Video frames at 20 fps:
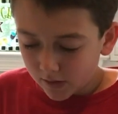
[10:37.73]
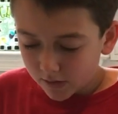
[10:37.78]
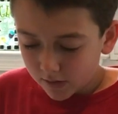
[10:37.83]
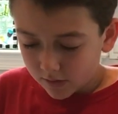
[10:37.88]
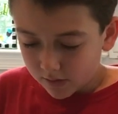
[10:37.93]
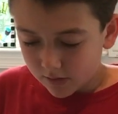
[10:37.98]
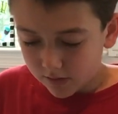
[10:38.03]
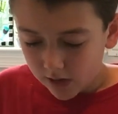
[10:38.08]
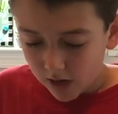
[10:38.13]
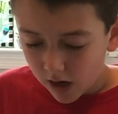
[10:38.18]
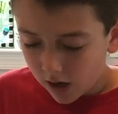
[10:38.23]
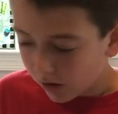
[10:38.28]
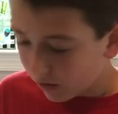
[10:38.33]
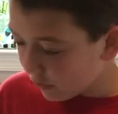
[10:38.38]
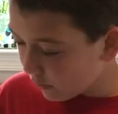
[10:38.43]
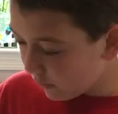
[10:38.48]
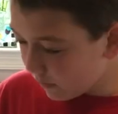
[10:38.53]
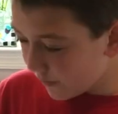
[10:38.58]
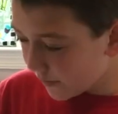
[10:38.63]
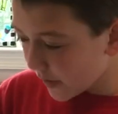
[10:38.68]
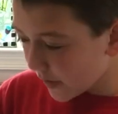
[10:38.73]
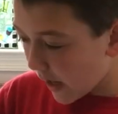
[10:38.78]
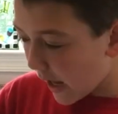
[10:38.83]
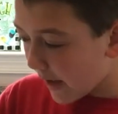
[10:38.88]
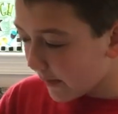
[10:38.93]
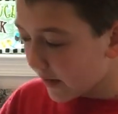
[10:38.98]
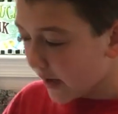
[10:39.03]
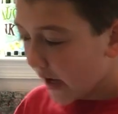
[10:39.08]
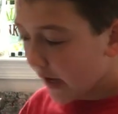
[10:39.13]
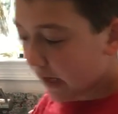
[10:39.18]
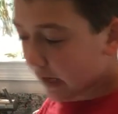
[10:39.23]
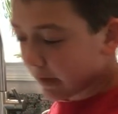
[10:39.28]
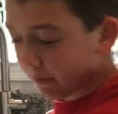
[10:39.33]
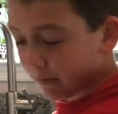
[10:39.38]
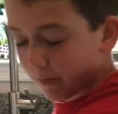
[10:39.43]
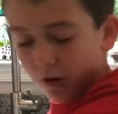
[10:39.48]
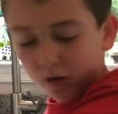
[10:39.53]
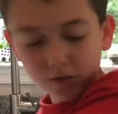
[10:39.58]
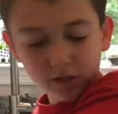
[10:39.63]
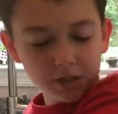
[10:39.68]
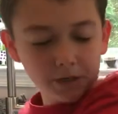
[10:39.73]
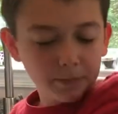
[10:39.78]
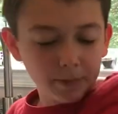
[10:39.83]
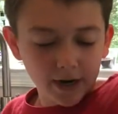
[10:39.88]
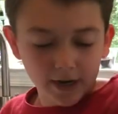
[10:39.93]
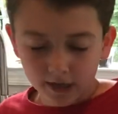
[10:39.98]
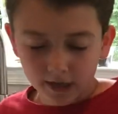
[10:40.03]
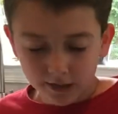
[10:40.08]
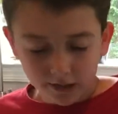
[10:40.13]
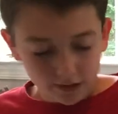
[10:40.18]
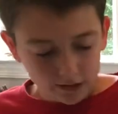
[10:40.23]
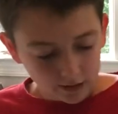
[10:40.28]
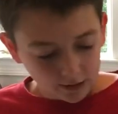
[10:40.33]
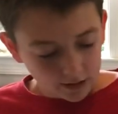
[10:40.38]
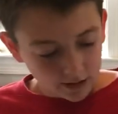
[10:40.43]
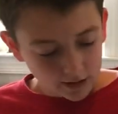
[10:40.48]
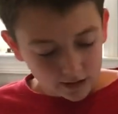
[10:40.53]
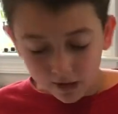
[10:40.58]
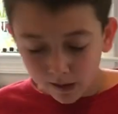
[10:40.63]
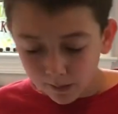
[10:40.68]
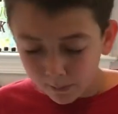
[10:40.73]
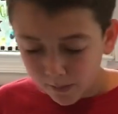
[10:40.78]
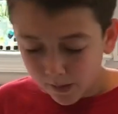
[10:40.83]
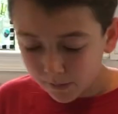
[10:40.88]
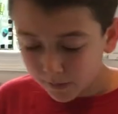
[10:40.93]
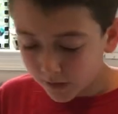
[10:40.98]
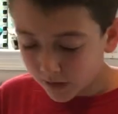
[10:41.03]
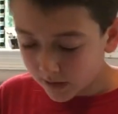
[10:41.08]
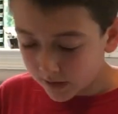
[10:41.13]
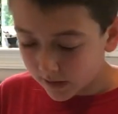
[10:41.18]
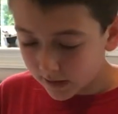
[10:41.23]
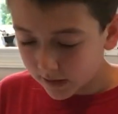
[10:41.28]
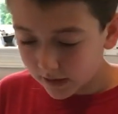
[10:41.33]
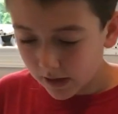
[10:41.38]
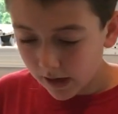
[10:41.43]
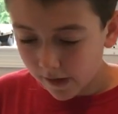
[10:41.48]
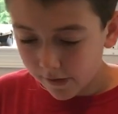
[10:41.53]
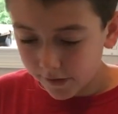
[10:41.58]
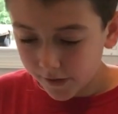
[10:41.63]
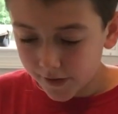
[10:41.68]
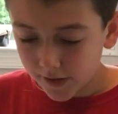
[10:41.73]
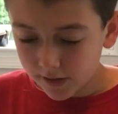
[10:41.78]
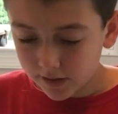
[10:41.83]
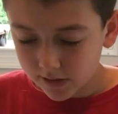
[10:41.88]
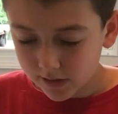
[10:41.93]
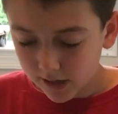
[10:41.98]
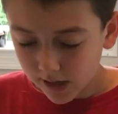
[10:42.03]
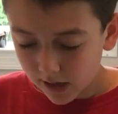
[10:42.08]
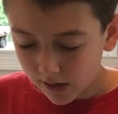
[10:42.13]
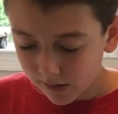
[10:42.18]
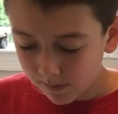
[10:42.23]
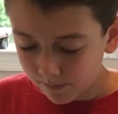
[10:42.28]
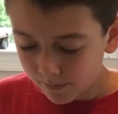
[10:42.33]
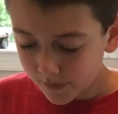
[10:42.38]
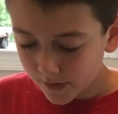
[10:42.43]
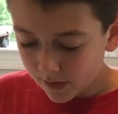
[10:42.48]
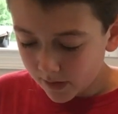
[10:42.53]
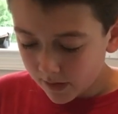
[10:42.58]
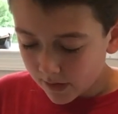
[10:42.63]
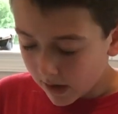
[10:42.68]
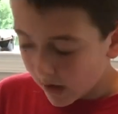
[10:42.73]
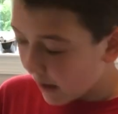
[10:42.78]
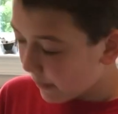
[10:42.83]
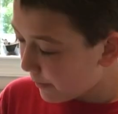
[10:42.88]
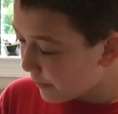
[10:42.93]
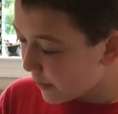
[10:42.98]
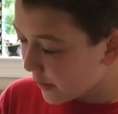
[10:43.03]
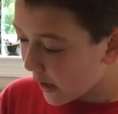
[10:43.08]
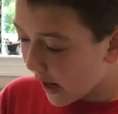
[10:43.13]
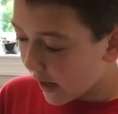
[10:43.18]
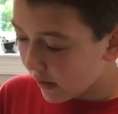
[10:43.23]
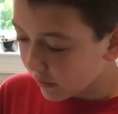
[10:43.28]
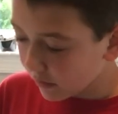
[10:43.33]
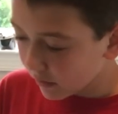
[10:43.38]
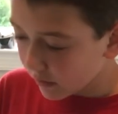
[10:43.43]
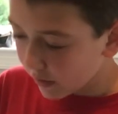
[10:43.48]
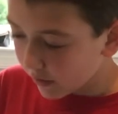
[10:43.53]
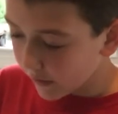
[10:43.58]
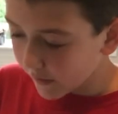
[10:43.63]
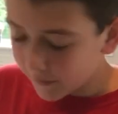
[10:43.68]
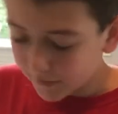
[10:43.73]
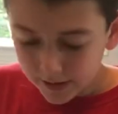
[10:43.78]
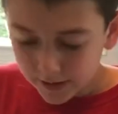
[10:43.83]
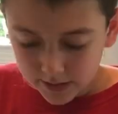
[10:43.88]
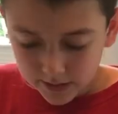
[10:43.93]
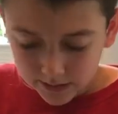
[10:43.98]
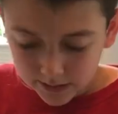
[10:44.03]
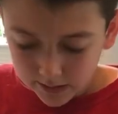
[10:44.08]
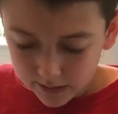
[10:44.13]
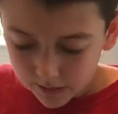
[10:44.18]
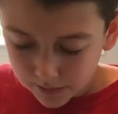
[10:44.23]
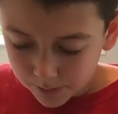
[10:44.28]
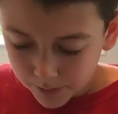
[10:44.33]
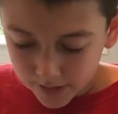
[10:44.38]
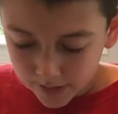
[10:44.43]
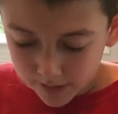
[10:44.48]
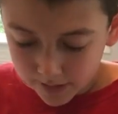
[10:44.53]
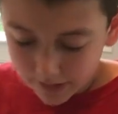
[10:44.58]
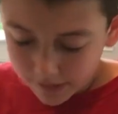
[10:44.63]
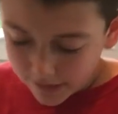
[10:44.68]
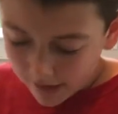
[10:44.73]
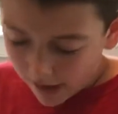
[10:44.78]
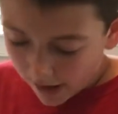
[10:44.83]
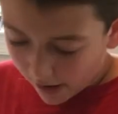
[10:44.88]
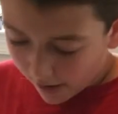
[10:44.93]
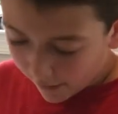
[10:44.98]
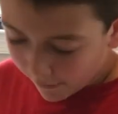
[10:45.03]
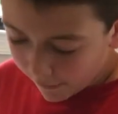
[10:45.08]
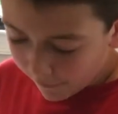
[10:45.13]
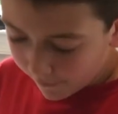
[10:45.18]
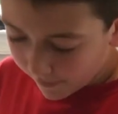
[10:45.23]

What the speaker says: So I've got most of my onion cut up. I'm just gonna cut this up, but I don't know if this is gonna be enough.